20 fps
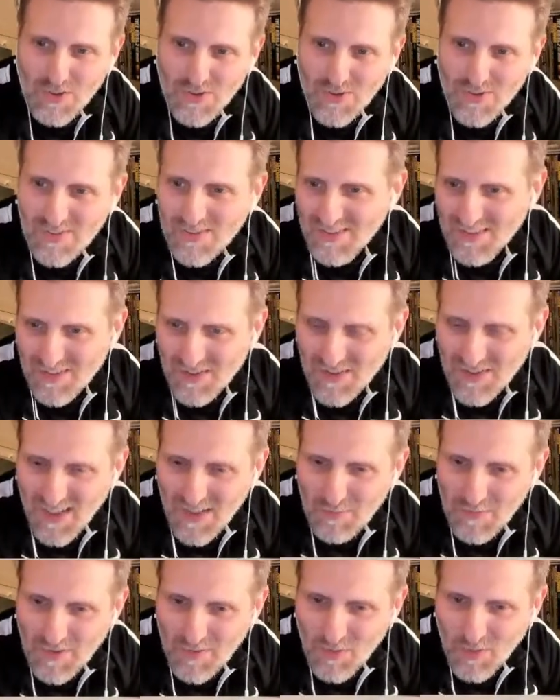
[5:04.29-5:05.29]
So this is the
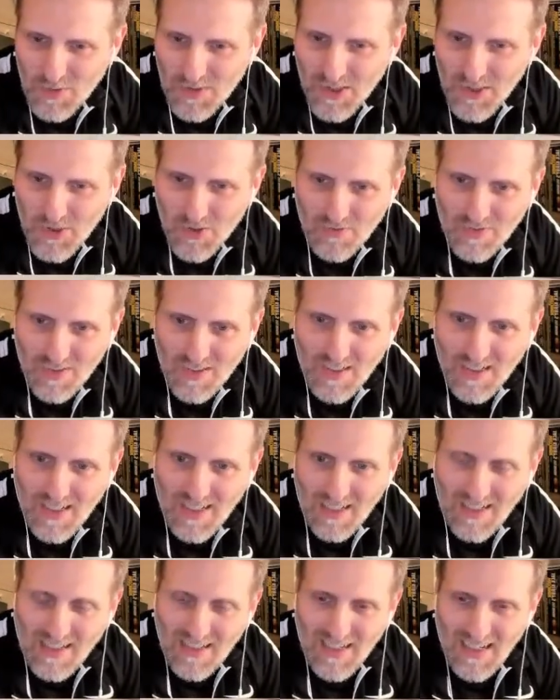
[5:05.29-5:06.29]
statement of Horace H. Hoover.
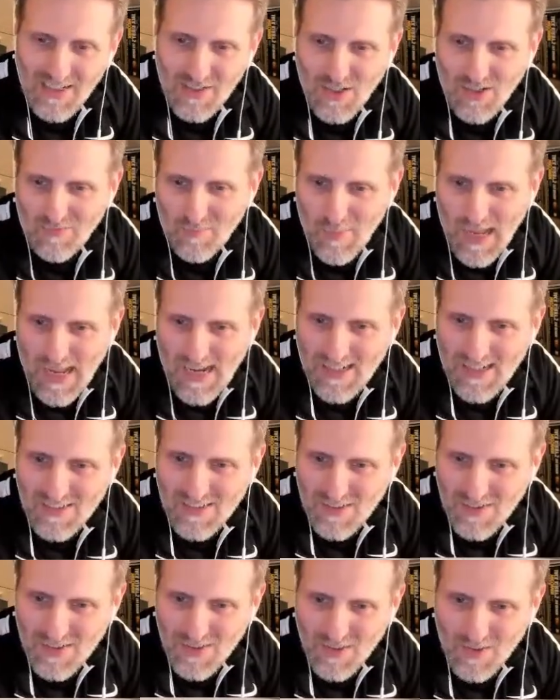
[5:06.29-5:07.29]
And you have Max
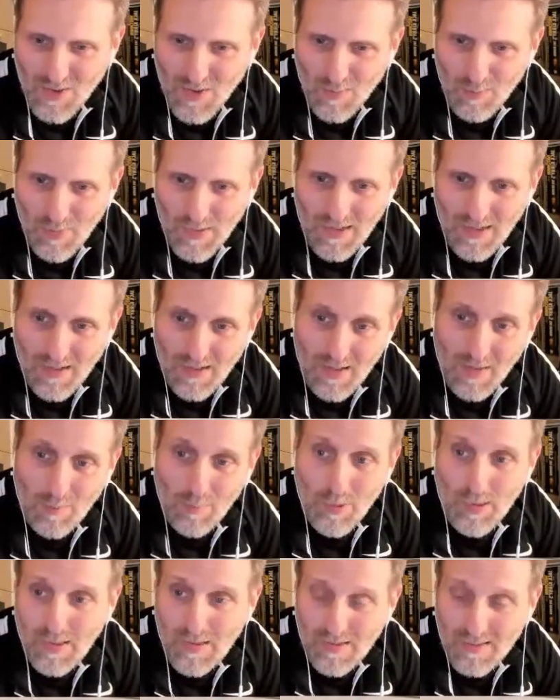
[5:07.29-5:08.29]
and Slurp
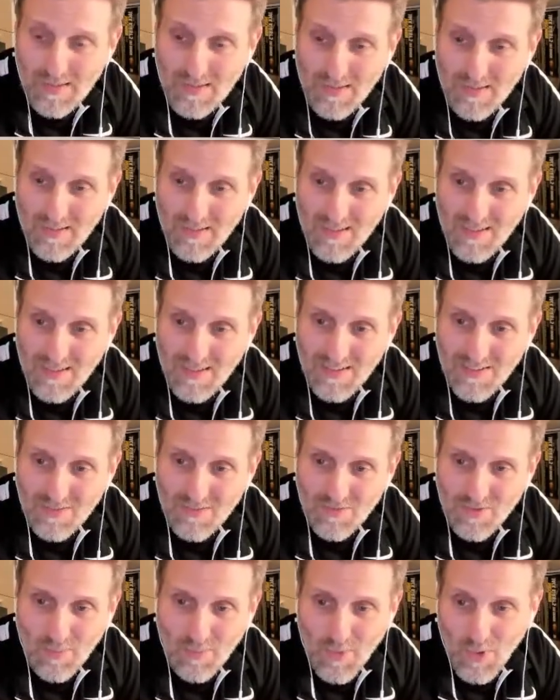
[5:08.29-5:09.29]
up
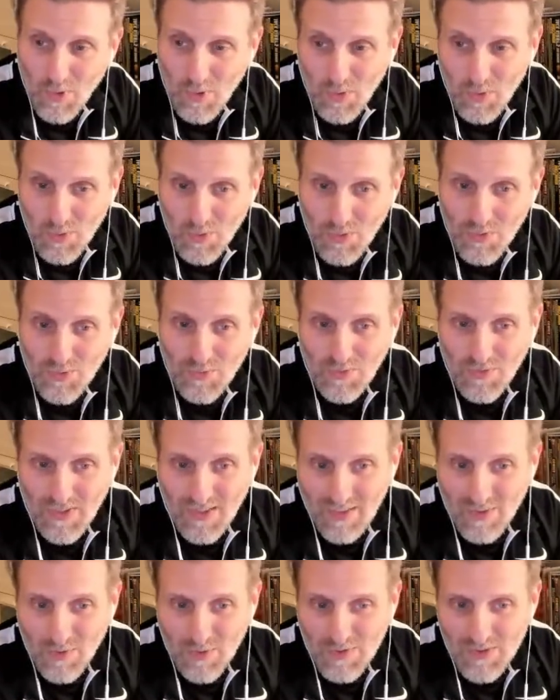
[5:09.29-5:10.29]
from the hole
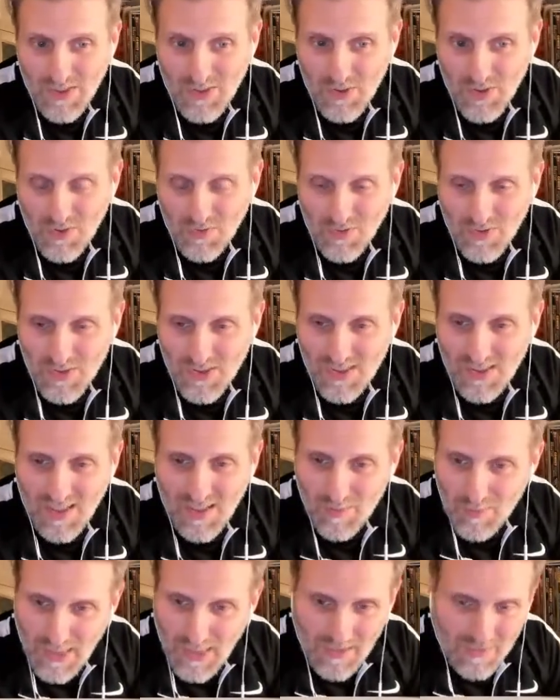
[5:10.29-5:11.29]
that Horace H. Hoover just
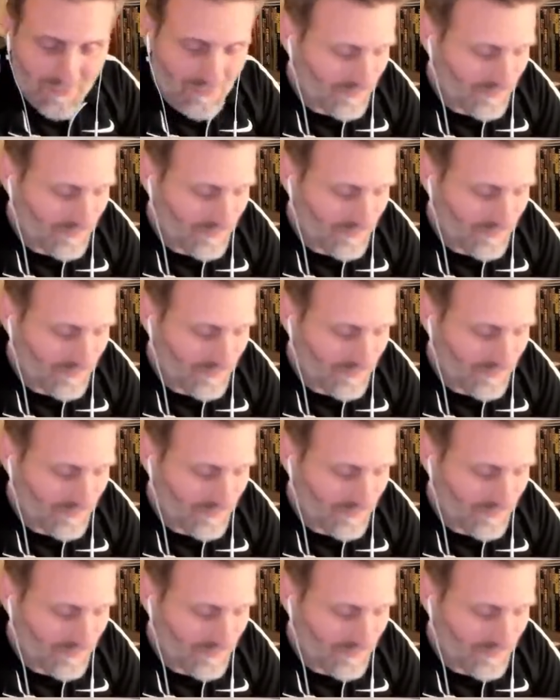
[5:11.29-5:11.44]
climbed down.